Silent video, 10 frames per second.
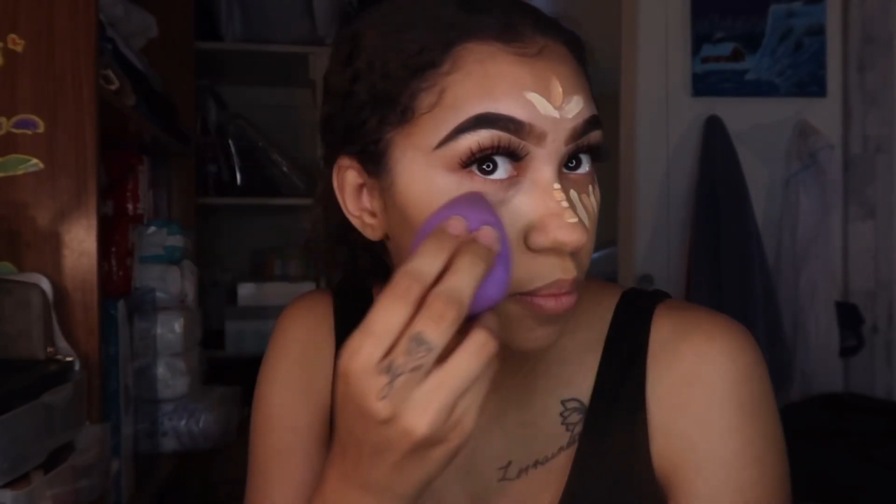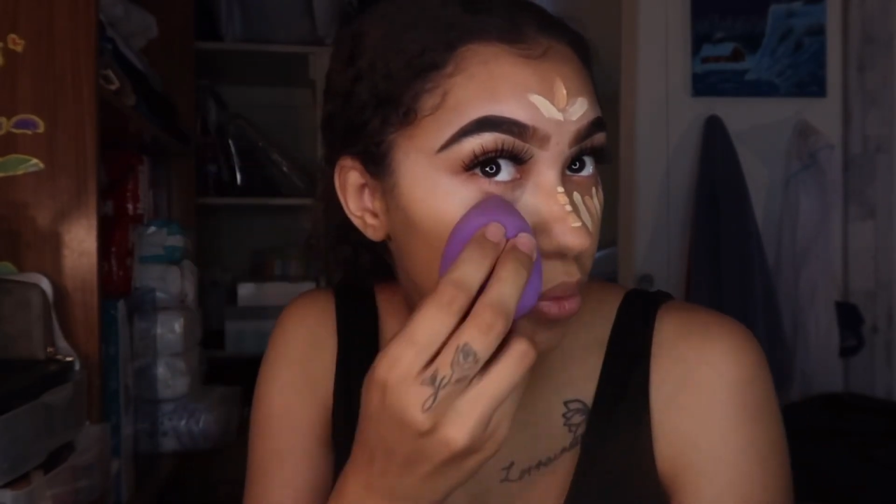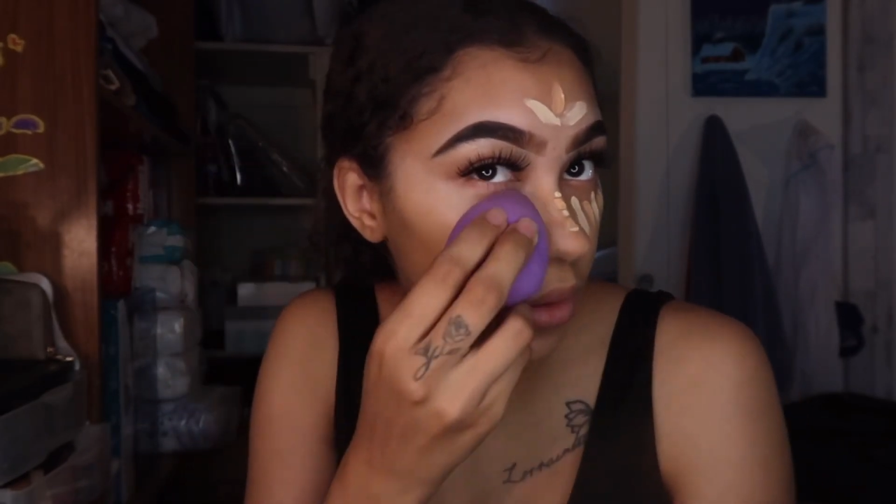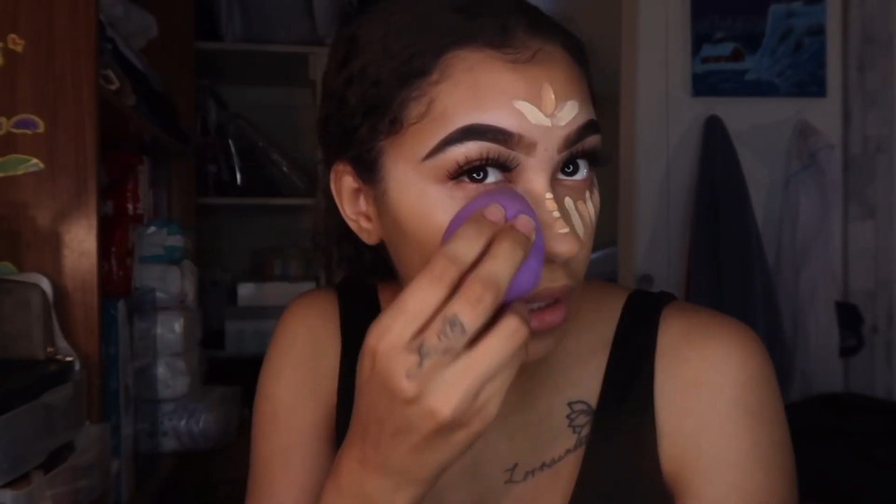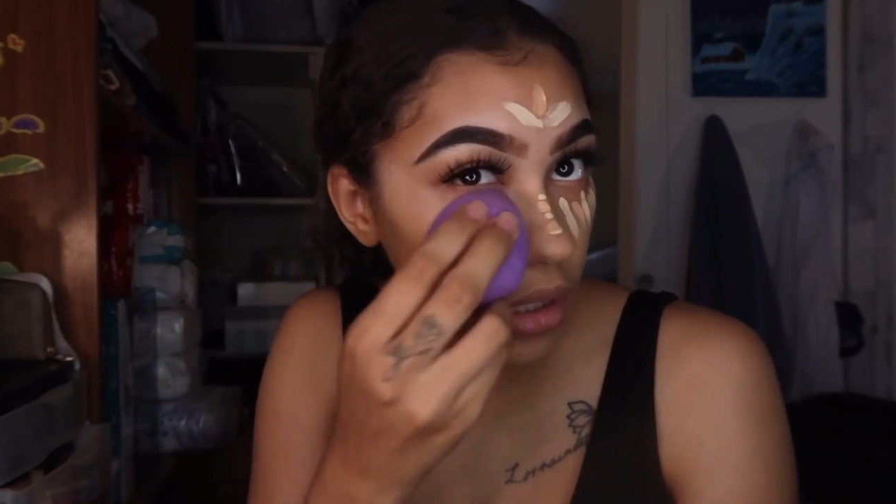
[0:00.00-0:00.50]

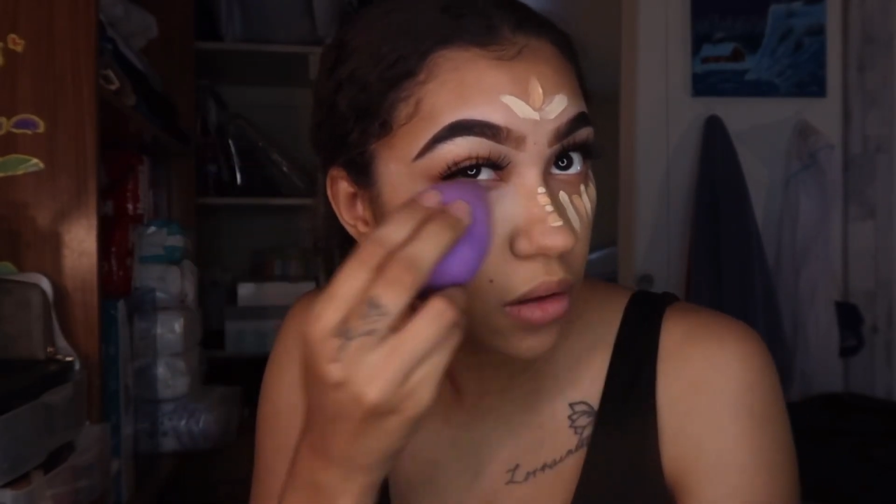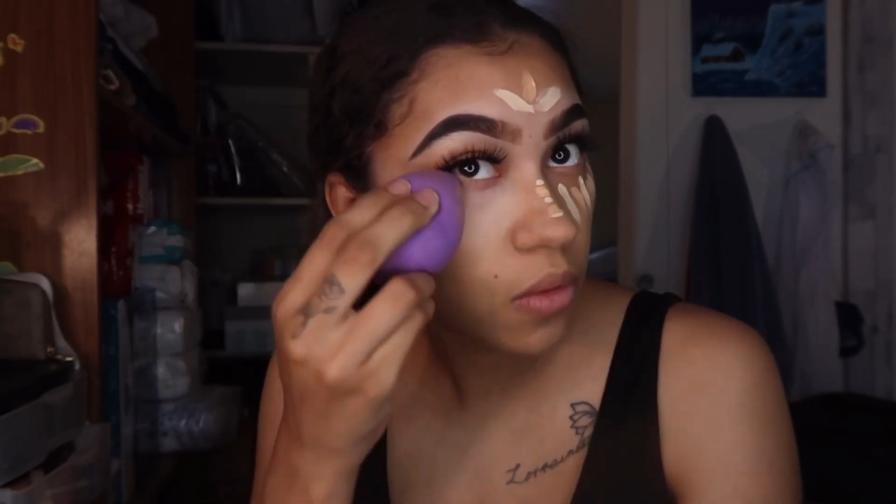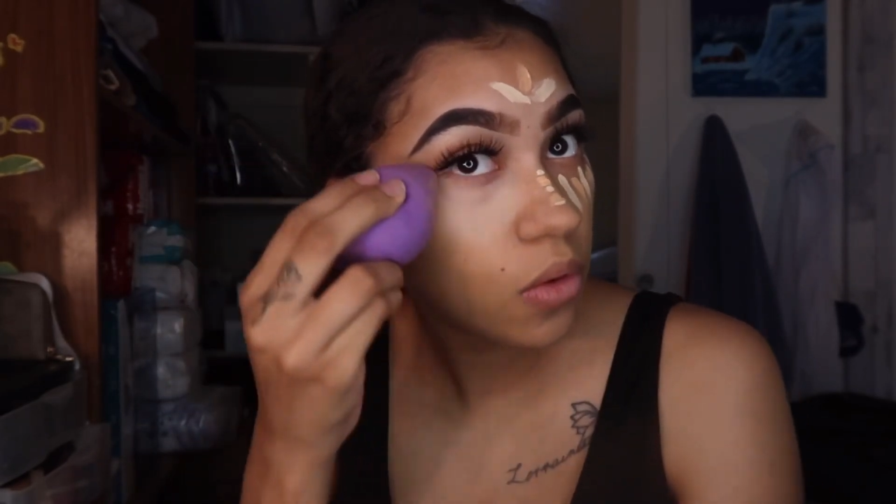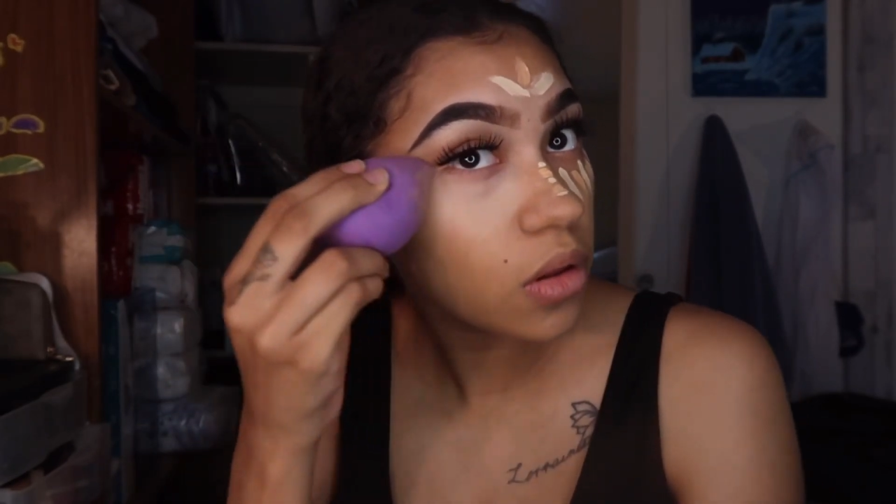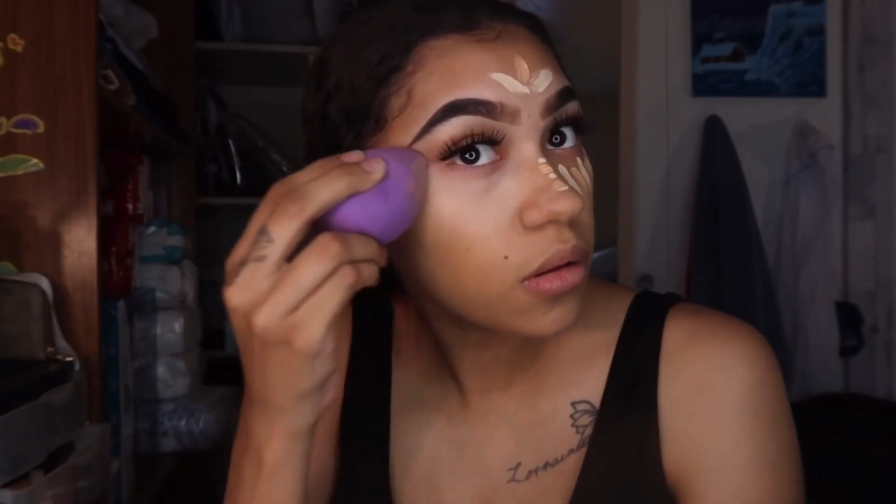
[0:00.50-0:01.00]
bring it
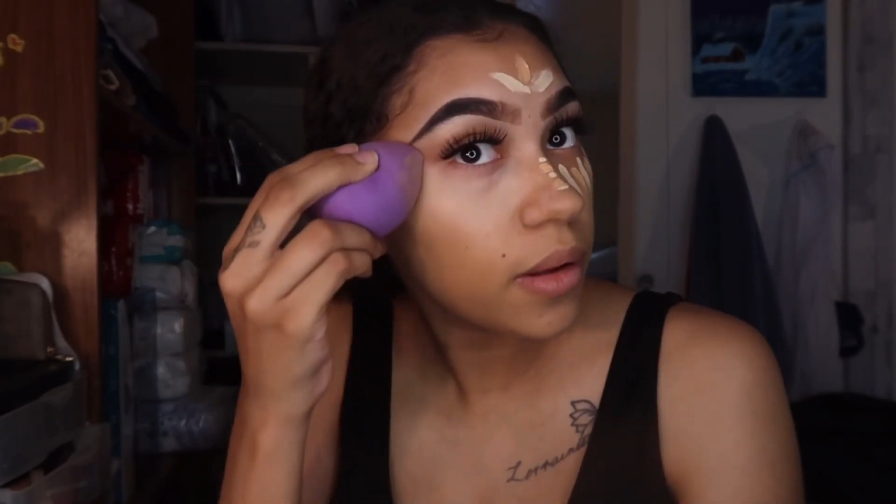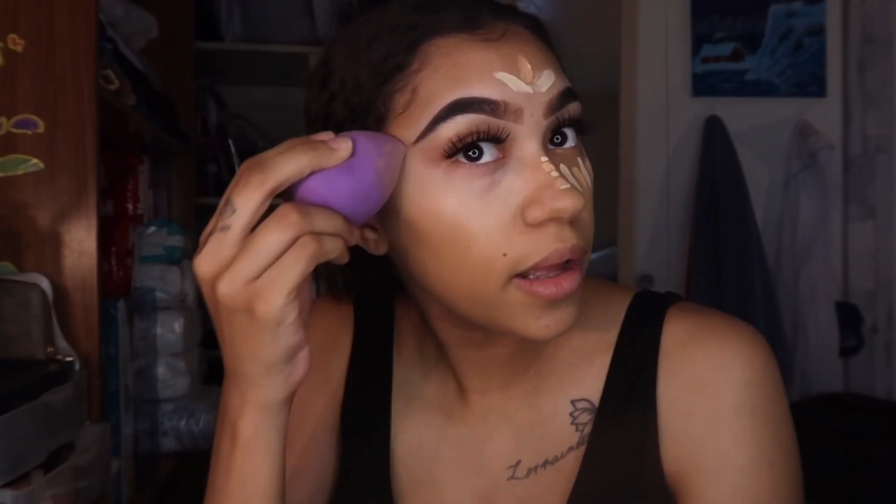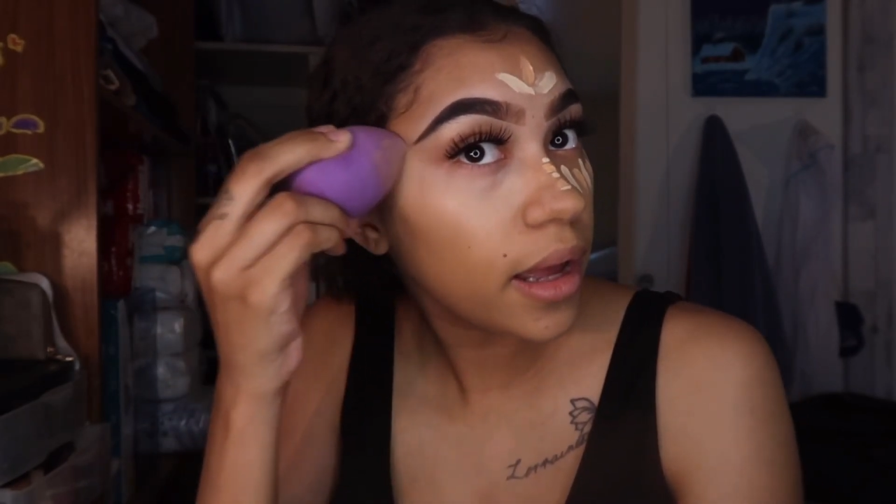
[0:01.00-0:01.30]
all the way